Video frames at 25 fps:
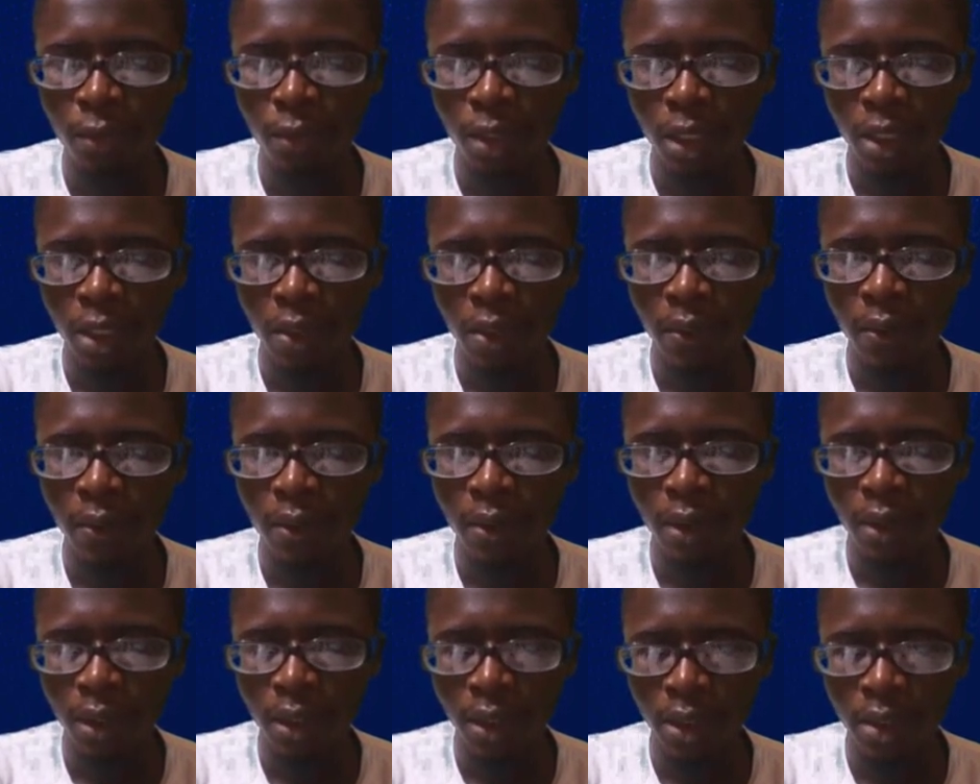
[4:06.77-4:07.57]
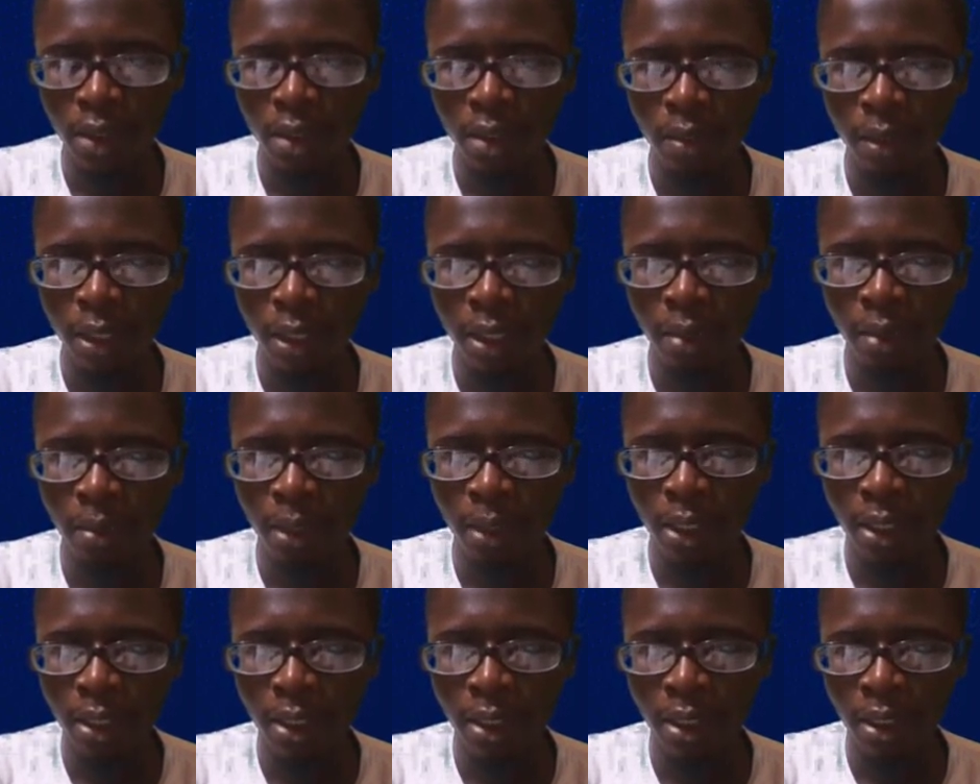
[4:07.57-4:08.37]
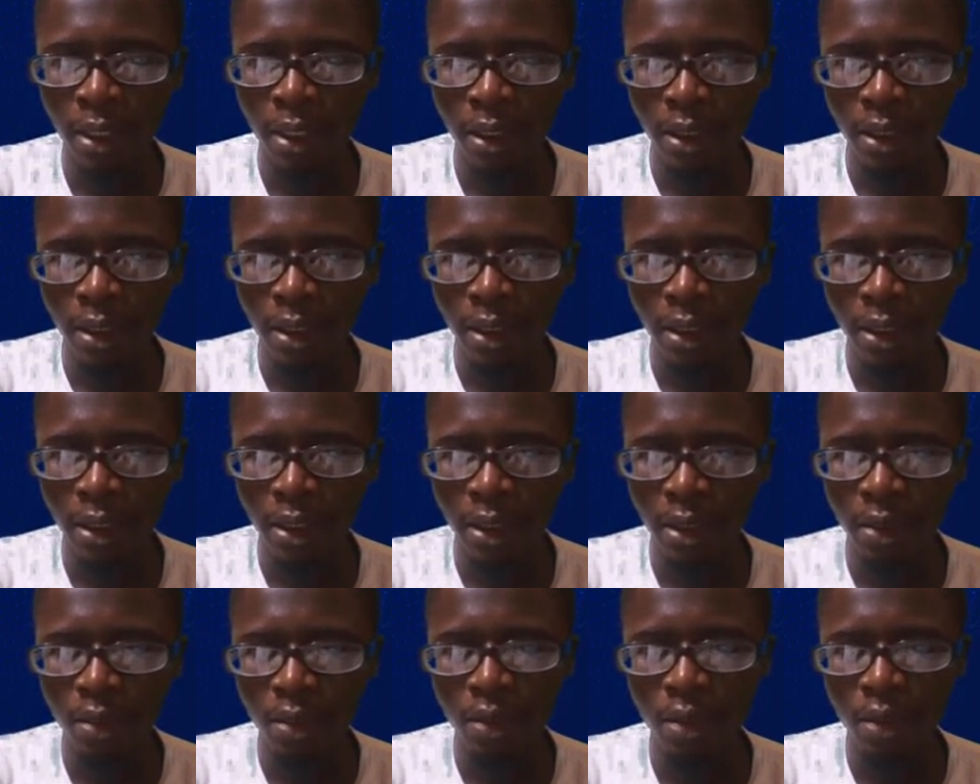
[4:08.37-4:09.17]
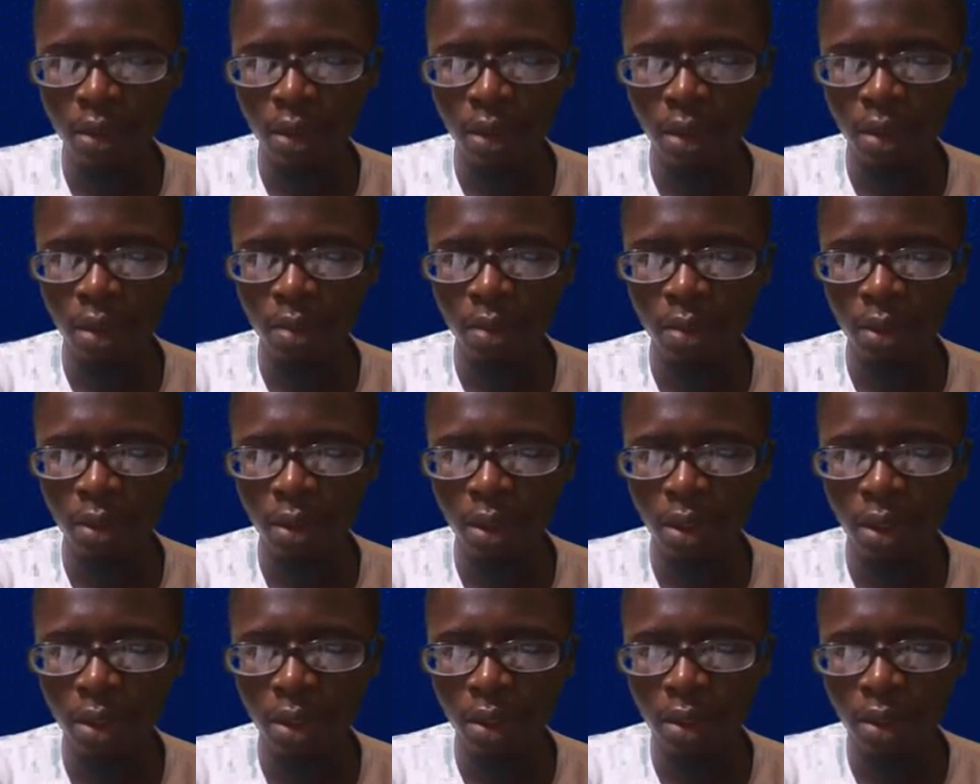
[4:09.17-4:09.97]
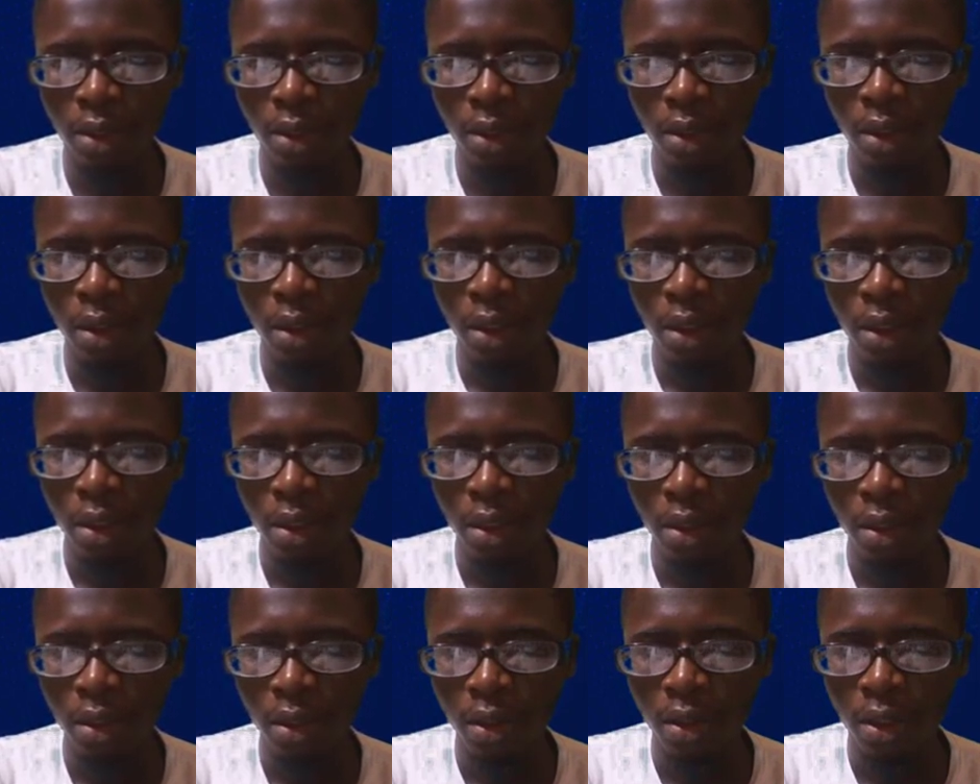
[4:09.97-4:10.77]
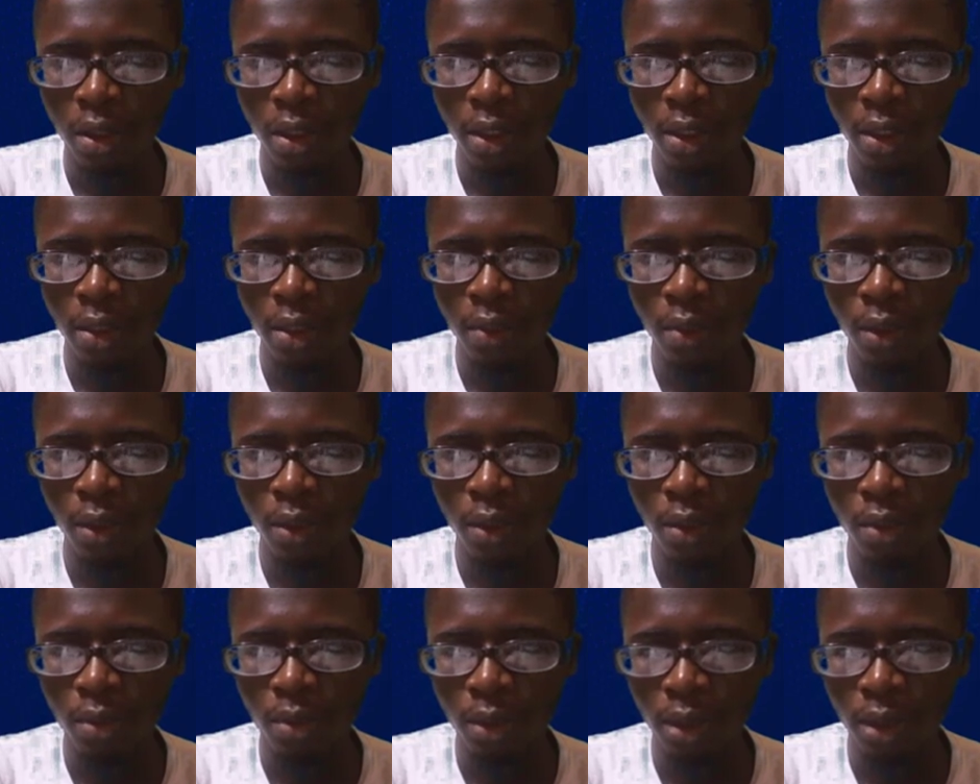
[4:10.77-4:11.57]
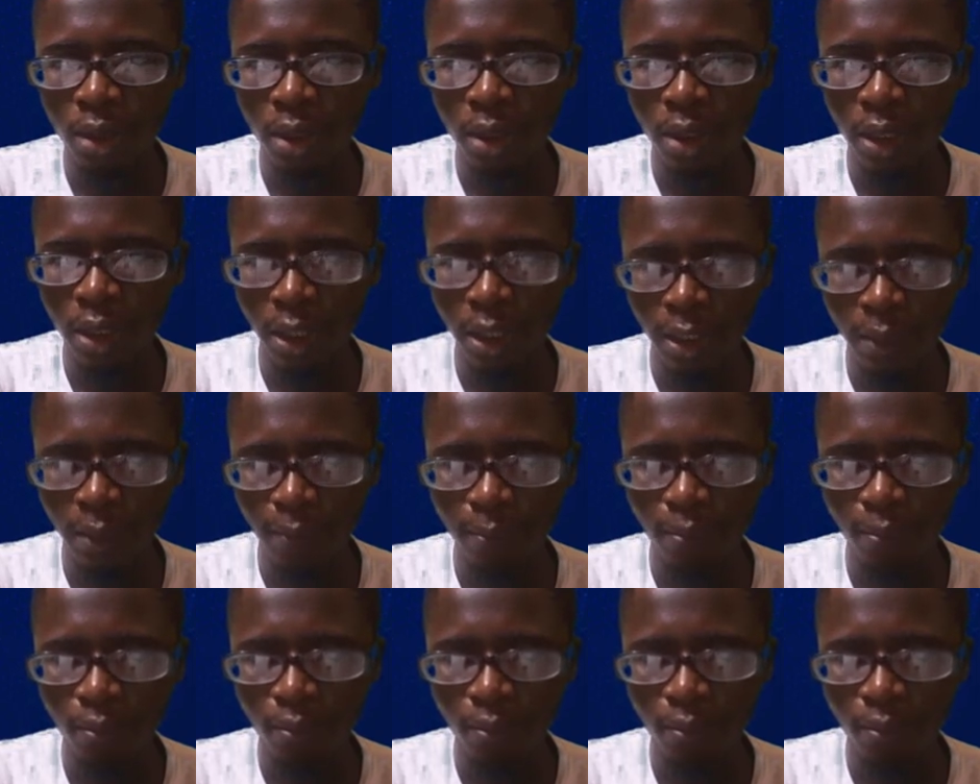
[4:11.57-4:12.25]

Now, in a similar manner, this is also the same thing as log 3 squared to base 3.